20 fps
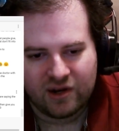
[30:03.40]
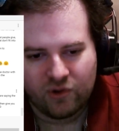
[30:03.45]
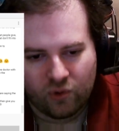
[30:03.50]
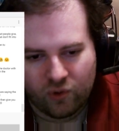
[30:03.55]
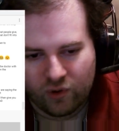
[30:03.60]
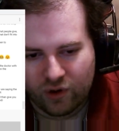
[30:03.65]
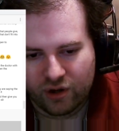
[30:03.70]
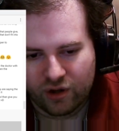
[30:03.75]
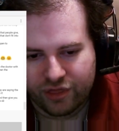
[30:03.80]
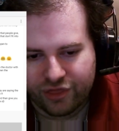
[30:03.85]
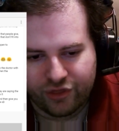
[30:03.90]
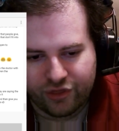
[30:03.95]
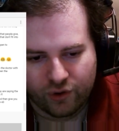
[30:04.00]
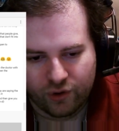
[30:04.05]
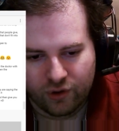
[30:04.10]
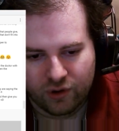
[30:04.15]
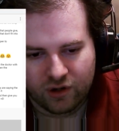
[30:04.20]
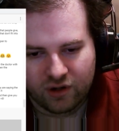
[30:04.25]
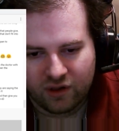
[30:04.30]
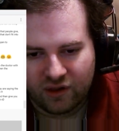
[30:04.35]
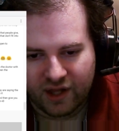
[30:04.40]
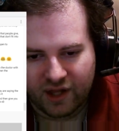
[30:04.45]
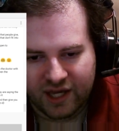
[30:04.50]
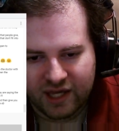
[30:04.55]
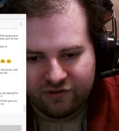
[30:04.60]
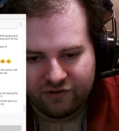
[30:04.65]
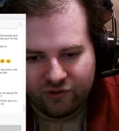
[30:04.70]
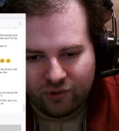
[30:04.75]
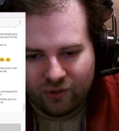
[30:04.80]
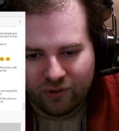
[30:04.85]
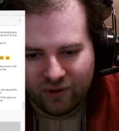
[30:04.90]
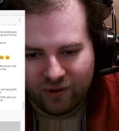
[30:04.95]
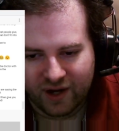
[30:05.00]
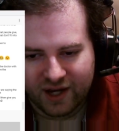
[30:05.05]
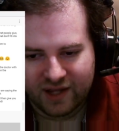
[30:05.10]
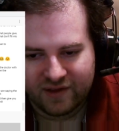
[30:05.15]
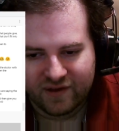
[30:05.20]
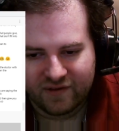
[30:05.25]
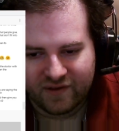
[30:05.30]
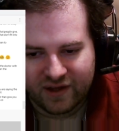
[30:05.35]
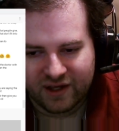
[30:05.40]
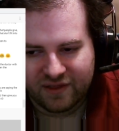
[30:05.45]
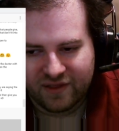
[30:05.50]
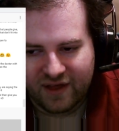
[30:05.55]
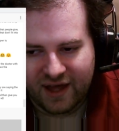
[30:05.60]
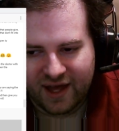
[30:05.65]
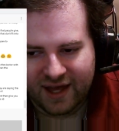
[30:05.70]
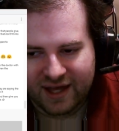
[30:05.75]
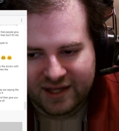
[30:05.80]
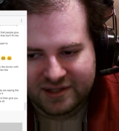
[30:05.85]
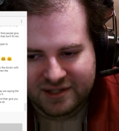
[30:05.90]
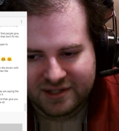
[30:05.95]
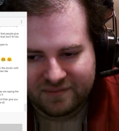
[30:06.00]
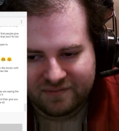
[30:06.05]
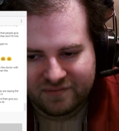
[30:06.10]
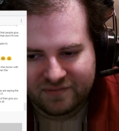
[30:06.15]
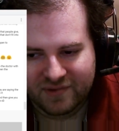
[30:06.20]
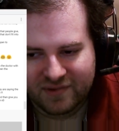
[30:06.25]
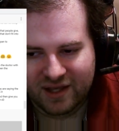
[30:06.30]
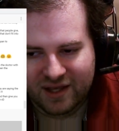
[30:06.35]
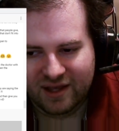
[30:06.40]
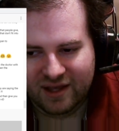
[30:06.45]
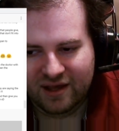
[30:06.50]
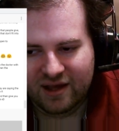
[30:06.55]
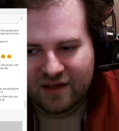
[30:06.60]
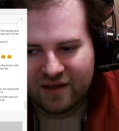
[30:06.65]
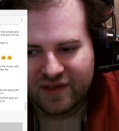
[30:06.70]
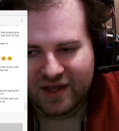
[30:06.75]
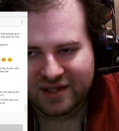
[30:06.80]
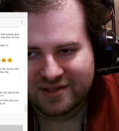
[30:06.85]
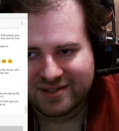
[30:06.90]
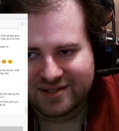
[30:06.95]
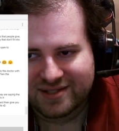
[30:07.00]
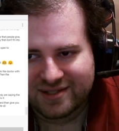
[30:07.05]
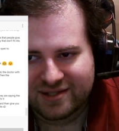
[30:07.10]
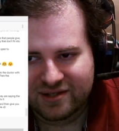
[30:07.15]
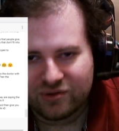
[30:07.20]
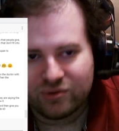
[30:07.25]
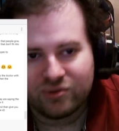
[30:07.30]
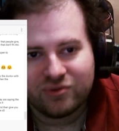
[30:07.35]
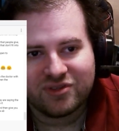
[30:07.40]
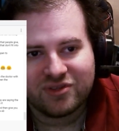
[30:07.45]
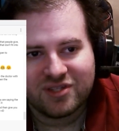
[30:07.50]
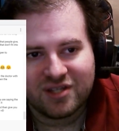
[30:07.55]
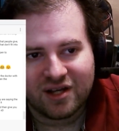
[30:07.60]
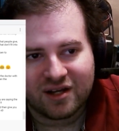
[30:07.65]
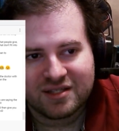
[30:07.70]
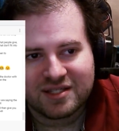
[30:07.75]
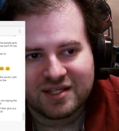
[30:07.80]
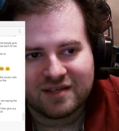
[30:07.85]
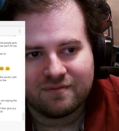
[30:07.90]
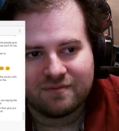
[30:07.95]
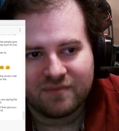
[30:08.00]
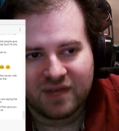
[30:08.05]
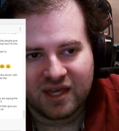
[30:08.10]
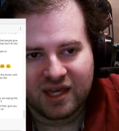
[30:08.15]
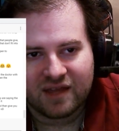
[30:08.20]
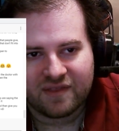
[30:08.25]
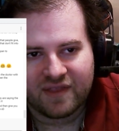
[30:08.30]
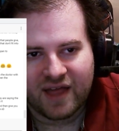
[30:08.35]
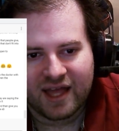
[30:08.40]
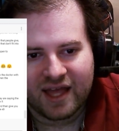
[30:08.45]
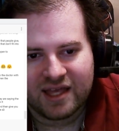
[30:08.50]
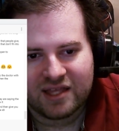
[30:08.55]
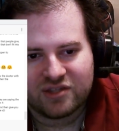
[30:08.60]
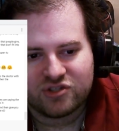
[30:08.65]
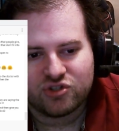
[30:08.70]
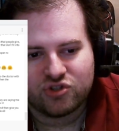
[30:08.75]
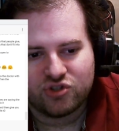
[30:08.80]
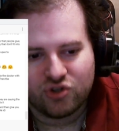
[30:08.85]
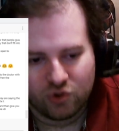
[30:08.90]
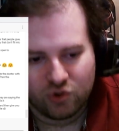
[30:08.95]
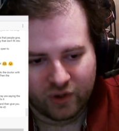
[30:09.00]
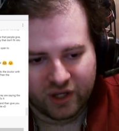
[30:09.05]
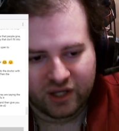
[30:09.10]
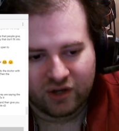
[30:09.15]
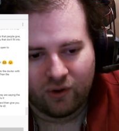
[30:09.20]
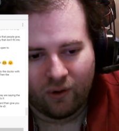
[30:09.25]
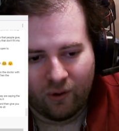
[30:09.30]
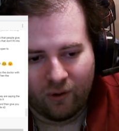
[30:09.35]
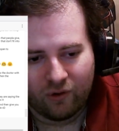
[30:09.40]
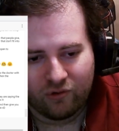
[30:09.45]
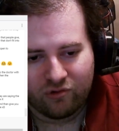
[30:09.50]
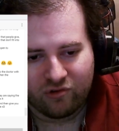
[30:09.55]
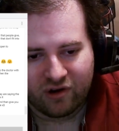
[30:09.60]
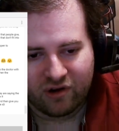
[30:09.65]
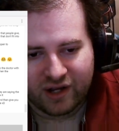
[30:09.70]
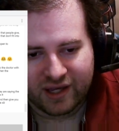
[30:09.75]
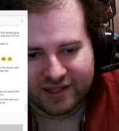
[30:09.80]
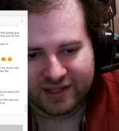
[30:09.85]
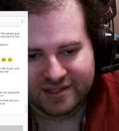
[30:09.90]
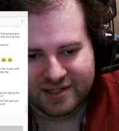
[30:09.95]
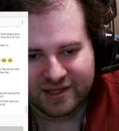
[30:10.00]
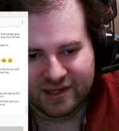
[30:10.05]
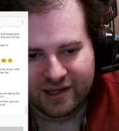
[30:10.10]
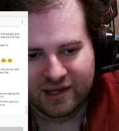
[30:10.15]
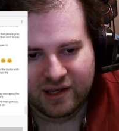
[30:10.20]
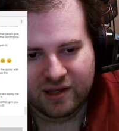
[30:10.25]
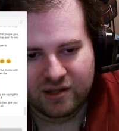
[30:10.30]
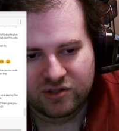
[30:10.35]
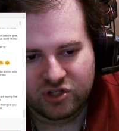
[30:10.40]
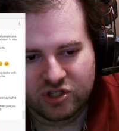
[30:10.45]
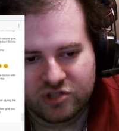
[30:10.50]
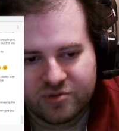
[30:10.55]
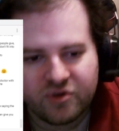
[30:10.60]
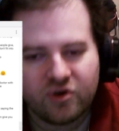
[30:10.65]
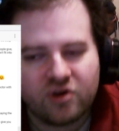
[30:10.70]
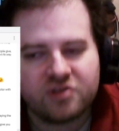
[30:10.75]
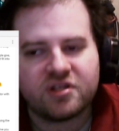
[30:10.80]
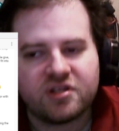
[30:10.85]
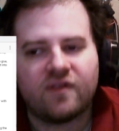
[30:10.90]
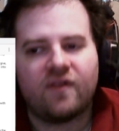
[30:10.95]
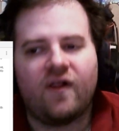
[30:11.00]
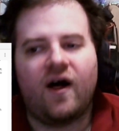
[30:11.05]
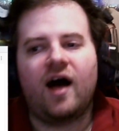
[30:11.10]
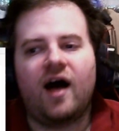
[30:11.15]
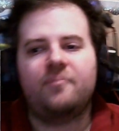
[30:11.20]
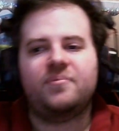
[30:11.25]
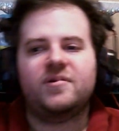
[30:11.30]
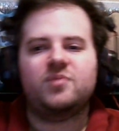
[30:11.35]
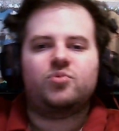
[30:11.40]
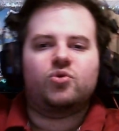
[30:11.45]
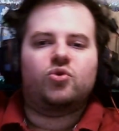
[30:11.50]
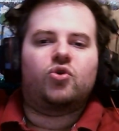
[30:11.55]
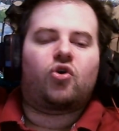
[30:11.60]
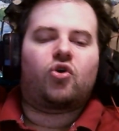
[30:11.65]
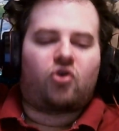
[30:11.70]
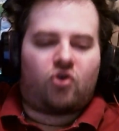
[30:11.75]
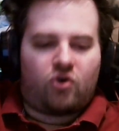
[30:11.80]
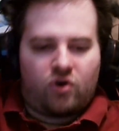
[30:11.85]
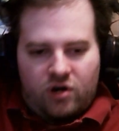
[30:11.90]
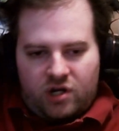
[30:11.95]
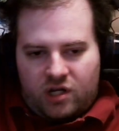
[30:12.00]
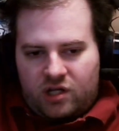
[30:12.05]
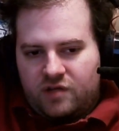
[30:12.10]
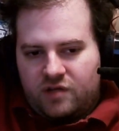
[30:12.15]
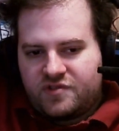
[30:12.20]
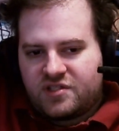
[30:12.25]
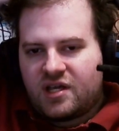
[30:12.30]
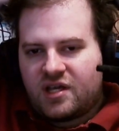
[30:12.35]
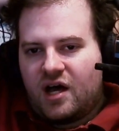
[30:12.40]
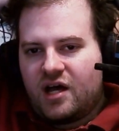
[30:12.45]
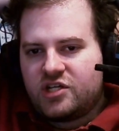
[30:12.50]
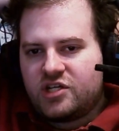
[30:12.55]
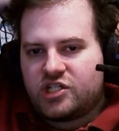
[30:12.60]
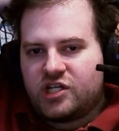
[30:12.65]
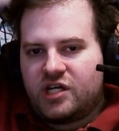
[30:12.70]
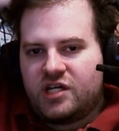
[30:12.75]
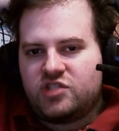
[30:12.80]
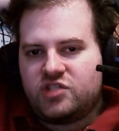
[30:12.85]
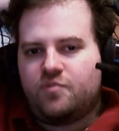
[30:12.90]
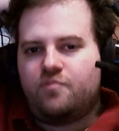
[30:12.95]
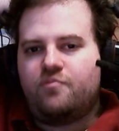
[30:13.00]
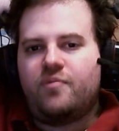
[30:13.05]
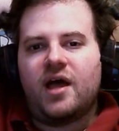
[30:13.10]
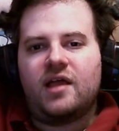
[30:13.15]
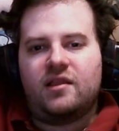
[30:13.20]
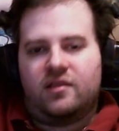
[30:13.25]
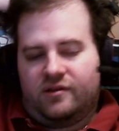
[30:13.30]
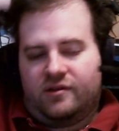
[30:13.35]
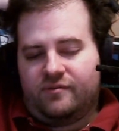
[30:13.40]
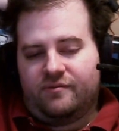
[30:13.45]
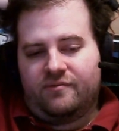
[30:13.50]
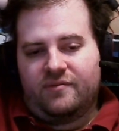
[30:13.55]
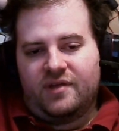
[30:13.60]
or a third life or anything like that, that still doesn't mean that it's doing all right. Just because a lot of people heard of Skyshine's Bedlam